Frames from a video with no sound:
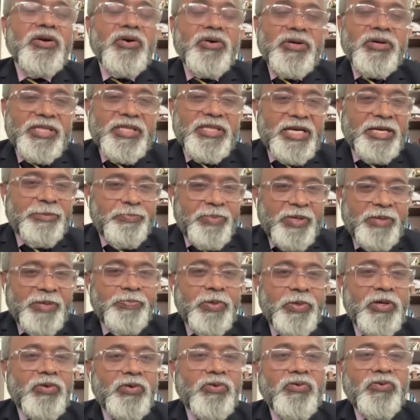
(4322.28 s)
no, there are
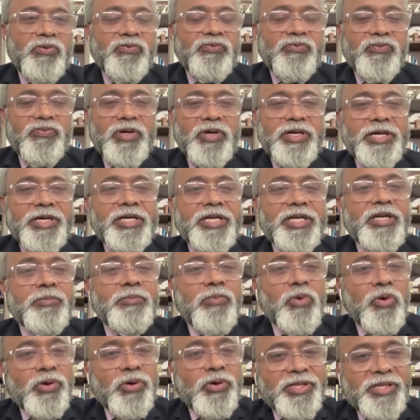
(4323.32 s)
people who've
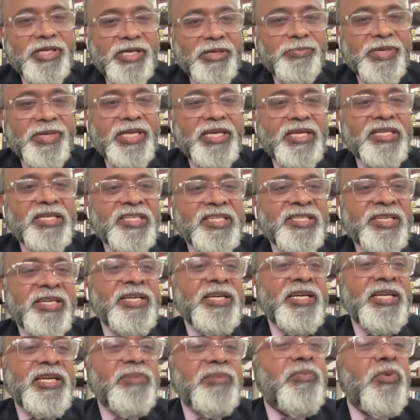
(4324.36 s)
written more than me and
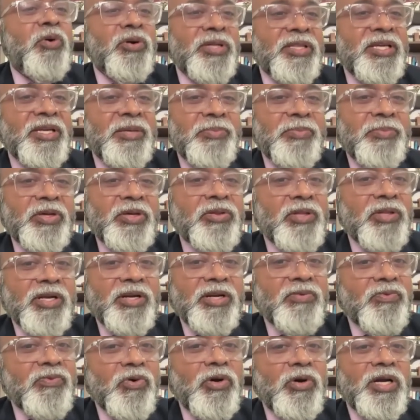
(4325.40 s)
studied more than me on
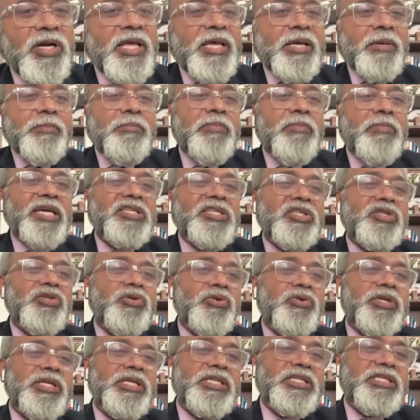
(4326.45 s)
the revolt. My
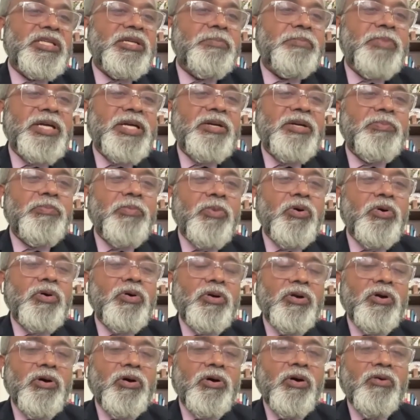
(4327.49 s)
story is a bit
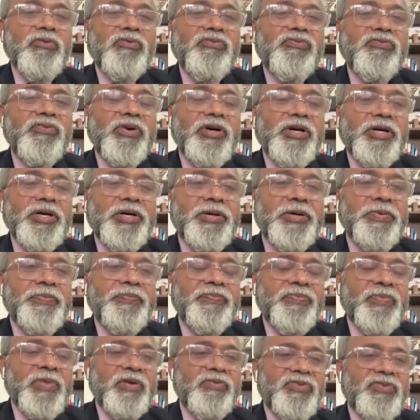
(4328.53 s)
more of
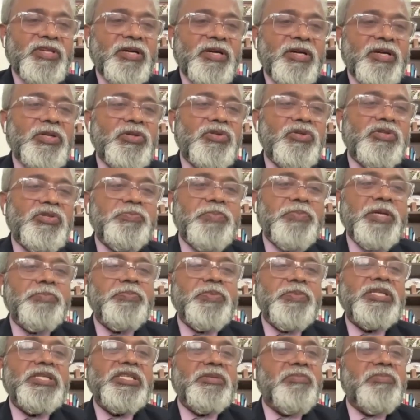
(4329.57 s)
uh, some
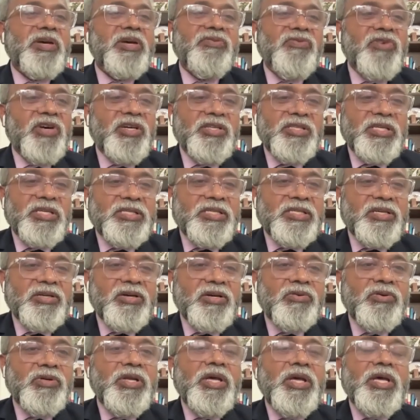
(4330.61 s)
newspapers and my father's
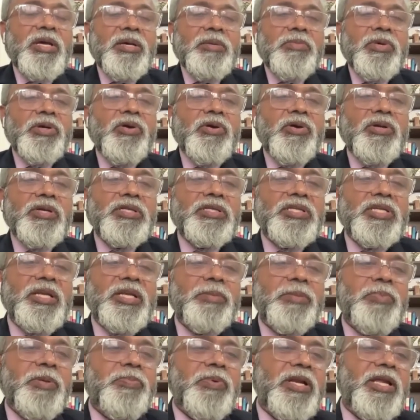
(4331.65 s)
account, but
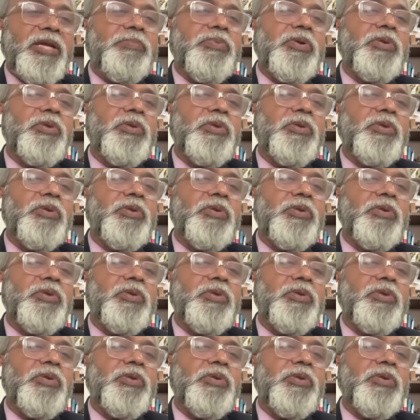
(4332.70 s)
honestly, people